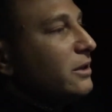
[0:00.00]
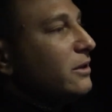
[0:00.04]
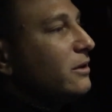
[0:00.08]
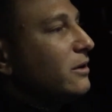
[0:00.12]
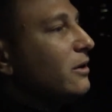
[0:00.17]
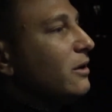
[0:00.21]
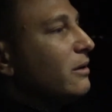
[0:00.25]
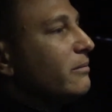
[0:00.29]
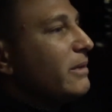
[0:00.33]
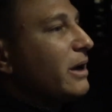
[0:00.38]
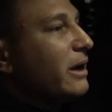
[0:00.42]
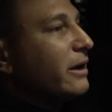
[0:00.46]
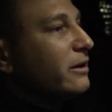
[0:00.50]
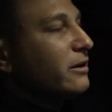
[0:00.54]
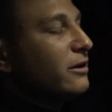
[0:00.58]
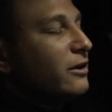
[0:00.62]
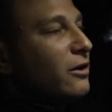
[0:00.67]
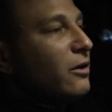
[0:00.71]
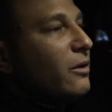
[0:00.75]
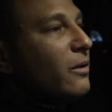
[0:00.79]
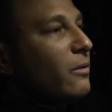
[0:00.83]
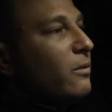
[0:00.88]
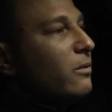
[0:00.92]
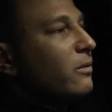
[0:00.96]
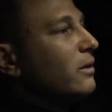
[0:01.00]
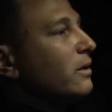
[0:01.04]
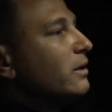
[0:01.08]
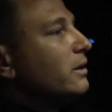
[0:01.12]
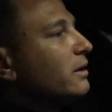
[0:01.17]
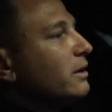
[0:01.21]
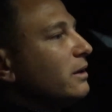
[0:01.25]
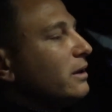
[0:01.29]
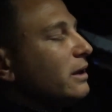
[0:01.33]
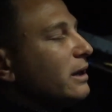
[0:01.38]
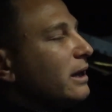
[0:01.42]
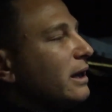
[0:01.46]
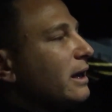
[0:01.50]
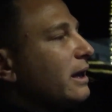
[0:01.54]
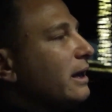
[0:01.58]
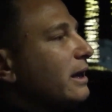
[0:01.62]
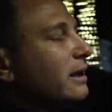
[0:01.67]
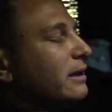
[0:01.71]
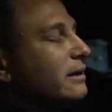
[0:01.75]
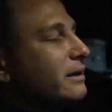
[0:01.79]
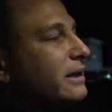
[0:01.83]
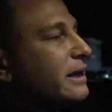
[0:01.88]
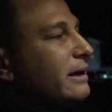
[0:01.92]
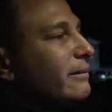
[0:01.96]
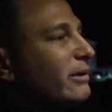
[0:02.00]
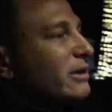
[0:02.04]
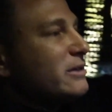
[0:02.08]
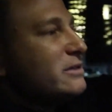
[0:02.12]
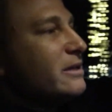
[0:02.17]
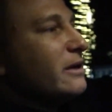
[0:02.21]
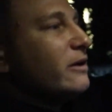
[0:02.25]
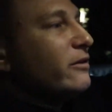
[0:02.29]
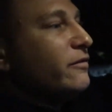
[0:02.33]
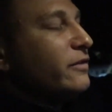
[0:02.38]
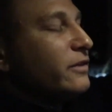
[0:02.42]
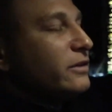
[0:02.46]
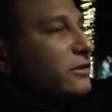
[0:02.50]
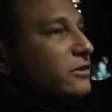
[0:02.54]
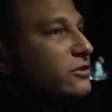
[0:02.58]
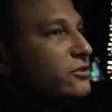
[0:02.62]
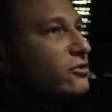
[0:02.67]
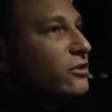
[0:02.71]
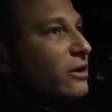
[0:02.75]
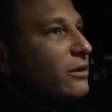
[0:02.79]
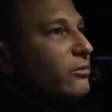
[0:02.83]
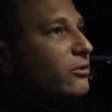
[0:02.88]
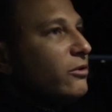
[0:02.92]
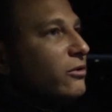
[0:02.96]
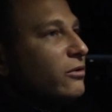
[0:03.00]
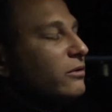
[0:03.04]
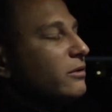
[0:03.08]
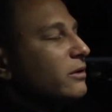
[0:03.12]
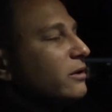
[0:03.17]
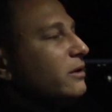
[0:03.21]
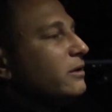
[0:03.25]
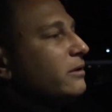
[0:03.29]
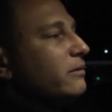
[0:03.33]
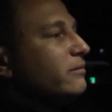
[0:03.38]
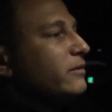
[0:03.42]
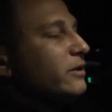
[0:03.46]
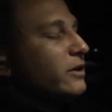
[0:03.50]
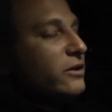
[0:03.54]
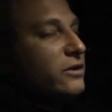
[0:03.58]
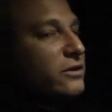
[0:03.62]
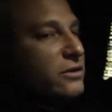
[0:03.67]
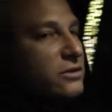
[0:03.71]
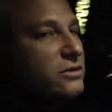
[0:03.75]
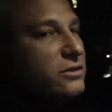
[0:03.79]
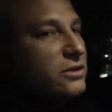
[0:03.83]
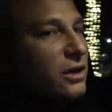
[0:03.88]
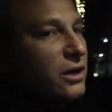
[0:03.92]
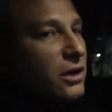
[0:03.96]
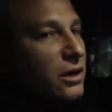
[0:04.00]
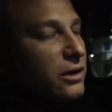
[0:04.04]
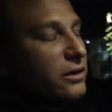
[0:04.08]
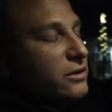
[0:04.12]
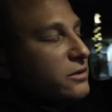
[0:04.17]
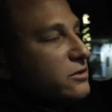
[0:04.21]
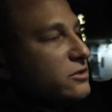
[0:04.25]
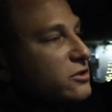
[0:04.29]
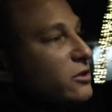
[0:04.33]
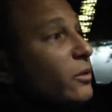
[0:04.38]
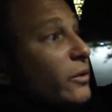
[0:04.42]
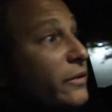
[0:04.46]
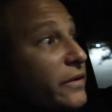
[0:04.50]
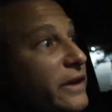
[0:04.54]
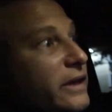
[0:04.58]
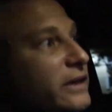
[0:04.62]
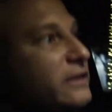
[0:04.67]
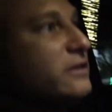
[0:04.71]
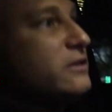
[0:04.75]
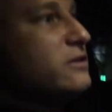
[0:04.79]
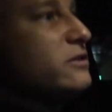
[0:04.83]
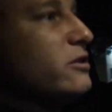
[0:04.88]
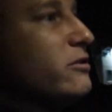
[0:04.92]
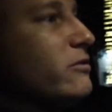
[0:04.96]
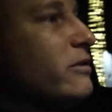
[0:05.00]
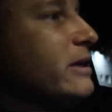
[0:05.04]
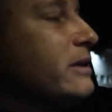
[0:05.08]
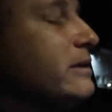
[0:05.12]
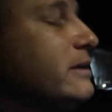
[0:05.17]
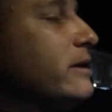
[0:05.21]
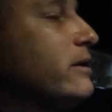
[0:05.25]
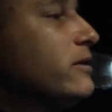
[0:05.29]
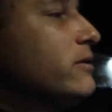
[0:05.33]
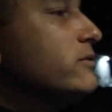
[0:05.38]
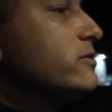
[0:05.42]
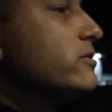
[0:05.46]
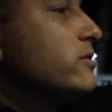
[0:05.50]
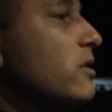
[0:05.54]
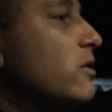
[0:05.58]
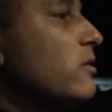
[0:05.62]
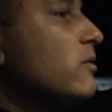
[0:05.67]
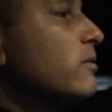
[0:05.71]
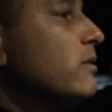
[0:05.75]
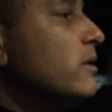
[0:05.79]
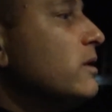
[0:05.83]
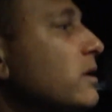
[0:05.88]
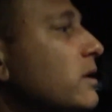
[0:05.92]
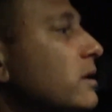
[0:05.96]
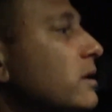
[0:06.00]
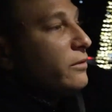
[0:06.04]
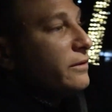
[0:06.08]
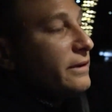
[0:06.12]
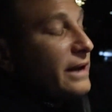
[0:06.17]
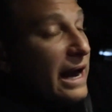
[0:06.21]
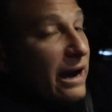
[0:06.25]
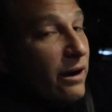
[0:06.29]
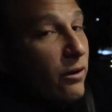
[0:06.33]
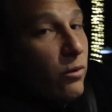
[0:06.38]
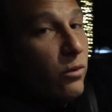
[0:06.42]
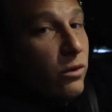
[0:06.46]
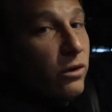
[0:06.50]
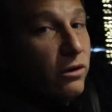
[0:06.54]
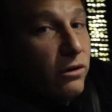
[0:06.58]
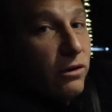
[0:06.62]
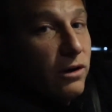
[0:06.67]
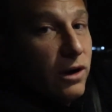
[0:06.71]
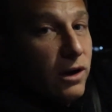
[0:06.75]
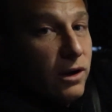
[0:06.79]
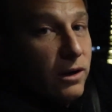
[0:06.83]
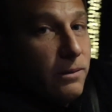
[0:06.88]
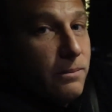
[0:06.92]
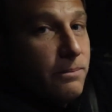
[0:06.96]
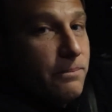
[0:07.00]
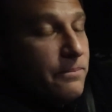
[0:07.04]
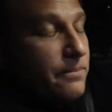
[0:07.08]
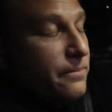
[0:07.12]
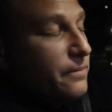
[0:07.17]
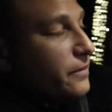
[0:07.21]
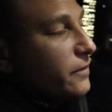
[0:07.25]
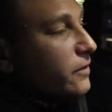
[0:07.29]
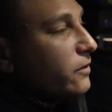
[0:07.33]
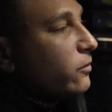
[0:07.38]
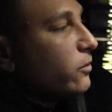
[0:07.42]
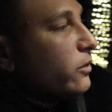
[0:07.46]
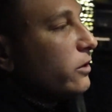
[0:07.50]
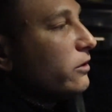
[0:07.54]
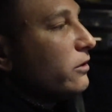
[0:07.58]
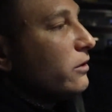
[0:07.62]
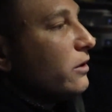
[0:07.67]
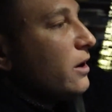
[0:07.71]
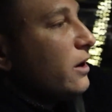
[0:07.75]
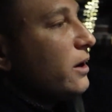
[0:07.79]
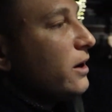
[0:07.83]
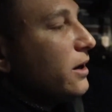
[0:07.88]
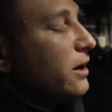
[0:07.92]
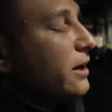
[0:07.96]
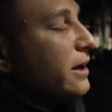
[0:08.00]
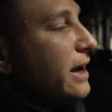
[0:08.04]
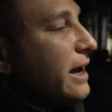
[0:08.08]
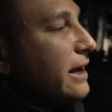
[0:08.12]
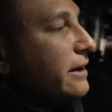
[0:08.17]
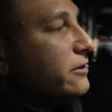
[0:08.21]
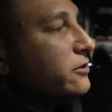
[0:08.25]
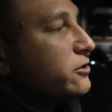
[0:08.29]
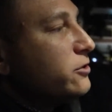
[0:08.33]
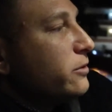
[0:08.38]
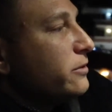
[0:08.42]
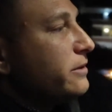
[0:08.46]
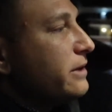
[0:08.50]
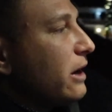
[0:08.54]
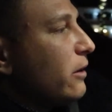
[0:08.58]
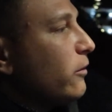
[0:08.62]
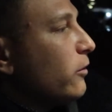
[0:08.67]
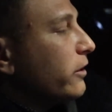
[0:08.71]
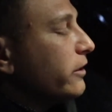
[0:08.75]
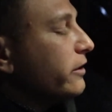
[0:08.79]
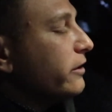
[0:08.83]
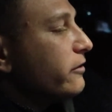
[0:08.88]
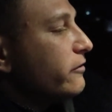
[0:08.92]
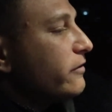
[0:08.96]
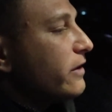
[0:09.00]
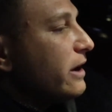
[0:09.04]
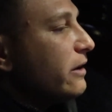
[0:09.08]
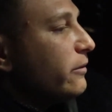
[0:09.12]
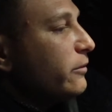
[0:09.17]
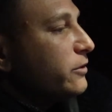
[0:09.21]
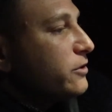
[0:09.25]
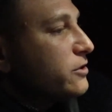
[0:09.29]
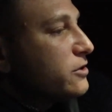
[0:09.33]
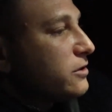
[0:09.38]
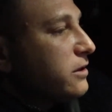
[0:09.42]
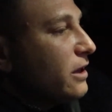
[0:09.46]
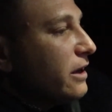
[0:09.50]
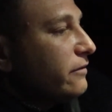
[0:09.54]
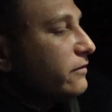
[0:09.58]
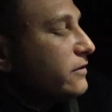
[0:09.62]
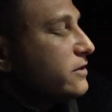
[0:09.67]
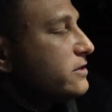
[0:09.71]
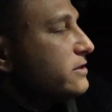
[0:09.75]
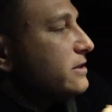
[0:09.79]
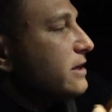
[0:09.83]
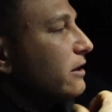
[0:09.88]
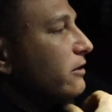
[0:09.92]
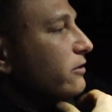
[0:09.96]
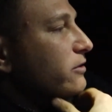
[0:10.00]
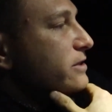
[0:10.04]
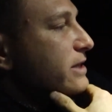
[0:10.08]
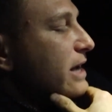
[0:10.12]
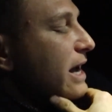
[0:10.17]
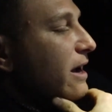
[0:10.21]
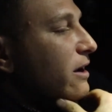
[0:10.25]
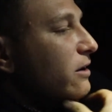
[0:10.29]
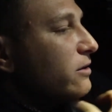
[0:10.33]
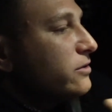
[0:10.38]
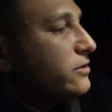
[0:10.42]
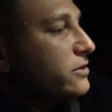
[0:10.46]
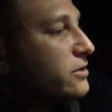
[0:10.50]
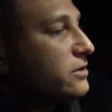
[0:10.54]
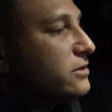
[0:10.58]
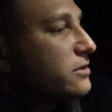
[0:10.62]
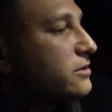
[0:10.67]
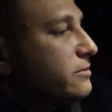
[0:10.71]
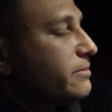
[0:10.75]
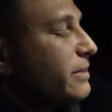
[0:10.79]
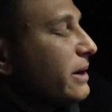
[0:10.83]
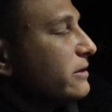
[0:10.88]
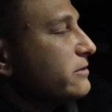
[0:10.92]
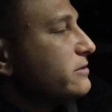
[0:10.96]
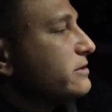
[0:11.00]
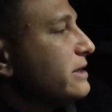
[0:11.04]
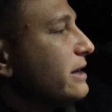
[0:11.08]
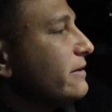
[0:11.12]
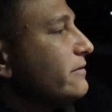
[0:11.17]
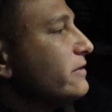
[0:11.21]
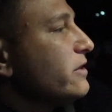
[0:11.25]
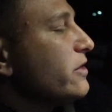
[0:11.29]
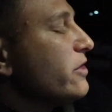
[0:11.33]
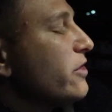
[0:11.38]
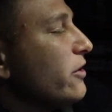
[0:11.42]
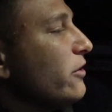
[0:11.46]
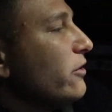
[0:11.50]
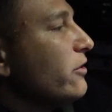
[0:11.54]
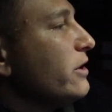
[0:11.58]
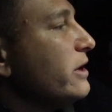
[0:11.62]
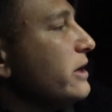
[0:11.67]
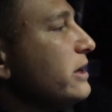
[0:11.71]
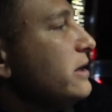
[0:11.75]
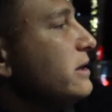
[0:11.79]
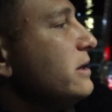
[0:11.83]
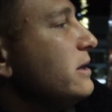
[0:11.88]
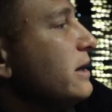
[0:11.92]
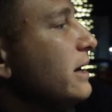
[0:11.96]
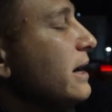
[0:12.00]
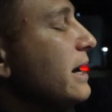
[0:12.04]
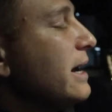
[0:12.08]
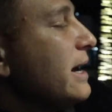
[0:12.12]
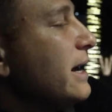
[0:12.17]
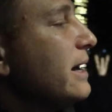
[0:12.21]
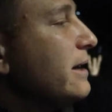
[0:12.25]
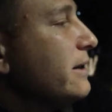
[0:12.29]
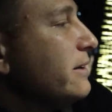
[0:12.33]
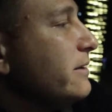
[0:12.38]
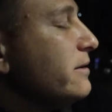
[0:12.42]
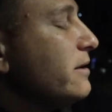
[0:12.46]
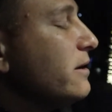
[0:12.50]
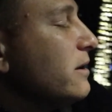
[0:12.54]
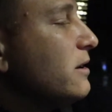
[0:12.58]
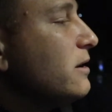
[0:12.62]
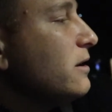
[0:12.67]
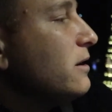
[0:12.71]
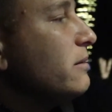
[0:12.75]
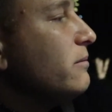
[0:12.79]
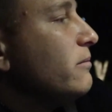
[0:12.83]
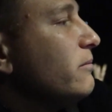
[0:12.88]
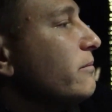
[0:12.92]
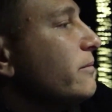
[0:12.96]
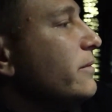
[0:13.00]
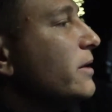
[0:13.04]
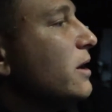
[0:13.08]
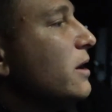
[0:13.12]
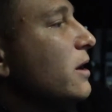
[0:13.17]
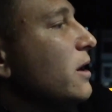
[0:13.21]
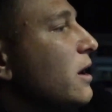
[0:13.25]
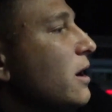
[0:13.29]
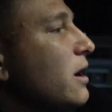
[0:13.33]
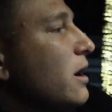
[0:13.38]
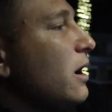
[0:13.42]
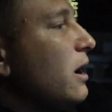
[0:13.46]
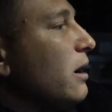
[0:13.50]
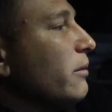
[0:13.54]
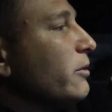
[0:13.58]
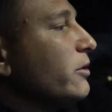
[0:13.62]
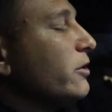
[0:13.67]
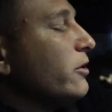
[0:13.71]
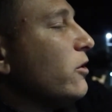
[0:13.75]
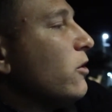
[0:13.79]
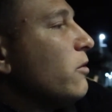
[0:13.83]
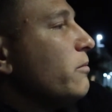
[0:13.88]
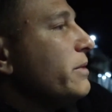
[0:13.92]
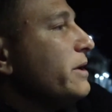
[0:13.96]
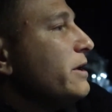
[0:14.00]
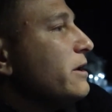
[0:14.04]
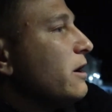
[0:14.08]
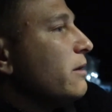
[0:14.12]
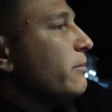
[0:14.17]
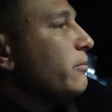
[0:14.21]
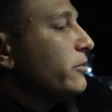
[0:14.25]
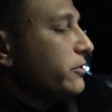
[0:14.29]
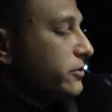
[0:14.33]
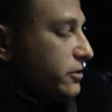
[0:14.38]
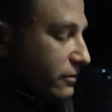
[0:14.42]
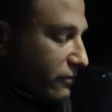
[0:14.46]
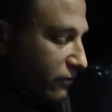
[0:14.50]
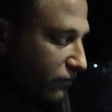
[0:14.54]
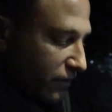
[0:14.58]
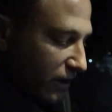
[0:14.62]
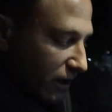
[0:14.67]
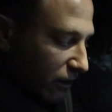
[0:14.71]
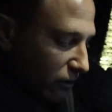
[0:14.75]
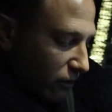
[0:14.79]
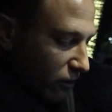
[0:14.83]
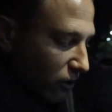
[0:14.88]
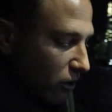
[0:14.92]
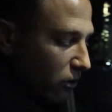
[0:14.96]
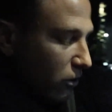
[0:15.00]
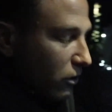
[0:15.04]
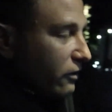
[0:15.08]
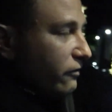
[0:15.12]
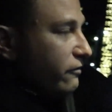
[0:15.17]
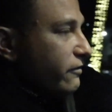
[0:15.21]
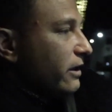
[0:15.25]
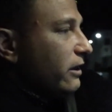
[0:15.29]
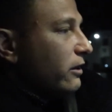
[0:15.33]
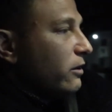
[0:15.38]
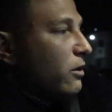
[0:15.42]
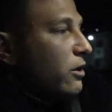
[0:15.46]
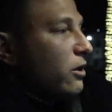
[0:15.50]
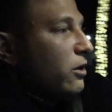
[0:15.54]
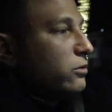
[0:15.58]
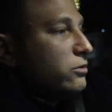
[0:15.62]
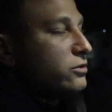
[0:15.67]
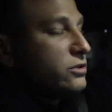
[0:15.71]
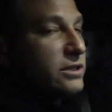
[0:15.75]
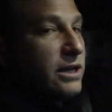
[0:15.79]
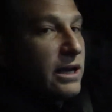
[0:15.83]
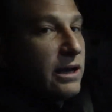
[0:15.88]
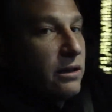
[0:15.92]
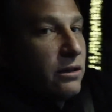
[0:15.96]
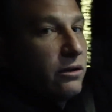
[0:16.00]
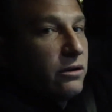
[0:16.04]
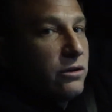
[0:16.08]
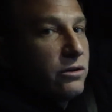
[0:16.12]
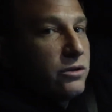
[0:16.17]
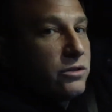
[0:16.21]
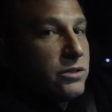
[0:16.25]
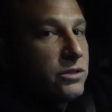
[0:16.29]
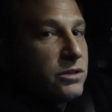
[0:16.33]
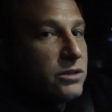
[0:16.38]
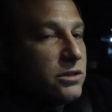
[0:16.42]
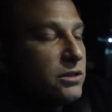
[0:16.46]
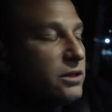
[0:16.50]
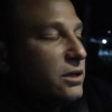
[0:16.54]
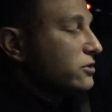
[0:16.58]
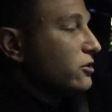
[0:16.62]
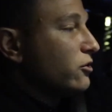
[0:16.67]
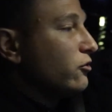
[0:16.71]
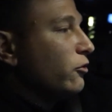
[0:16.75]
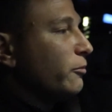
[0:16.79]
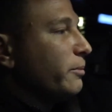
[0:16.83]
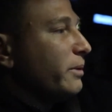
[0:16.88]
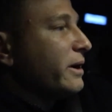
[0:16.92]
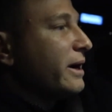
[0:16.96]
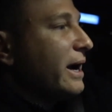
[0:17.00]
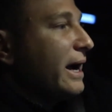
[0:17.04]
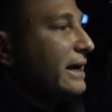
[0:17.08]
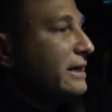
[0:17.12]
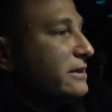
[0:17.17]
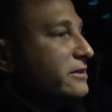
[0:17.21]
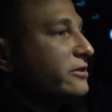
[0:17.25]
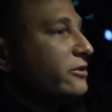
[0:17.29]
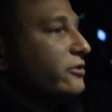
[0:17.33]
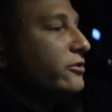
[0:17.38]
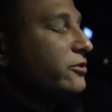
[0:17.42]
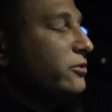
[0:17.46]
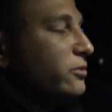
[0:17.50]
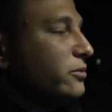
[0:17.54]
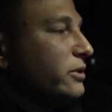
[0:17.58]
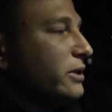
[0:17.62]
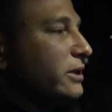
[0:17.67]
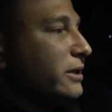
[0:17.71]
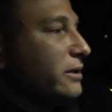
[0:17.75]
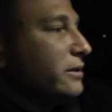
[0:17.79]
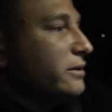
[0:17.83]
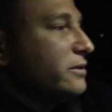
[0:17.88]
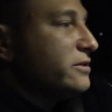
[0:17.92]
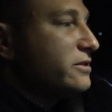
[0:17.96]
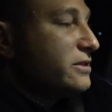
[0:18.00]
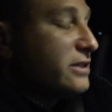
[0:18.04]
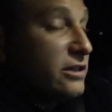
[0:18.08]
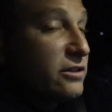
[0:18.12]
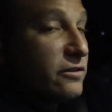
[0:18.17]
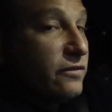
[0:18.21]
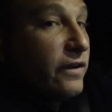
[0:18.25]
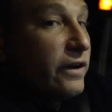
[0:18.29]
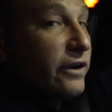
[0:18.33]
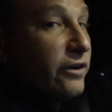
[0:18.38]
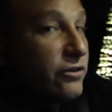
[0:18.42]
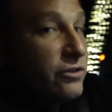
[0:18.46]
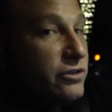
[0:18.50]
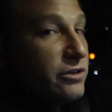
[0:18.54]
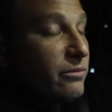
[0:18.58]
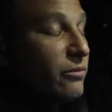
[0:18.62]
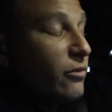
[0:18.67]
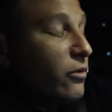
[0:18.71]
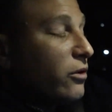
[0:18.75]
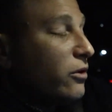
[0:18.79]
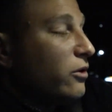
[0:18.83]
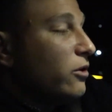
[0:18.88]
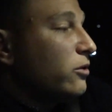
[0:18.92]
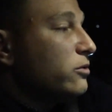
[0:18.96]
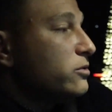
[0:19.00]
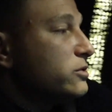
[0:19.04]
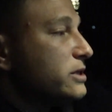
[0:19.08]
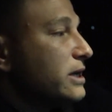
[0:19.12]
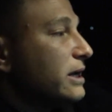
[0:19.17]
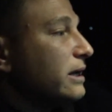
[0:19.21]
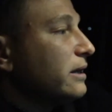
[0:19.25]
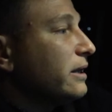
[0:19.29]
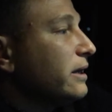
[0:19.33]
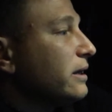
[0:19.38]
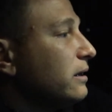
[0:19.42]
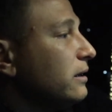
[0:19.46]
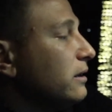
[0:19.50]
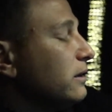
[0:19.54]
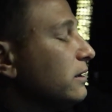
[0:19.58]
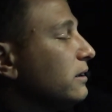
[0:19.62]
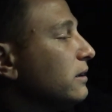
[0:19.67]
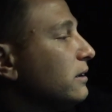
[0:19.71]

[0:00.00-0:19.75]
You know, I'm not going to go and get myself into trouble because someone thinks it's a great deal. So now we're heading to a networking event. We just left the seller's house. It's about 7:30, and I'm gonna go meet up with some fellow wholesalers. It's a group of guys that are doing 6 figures and more wholesaling.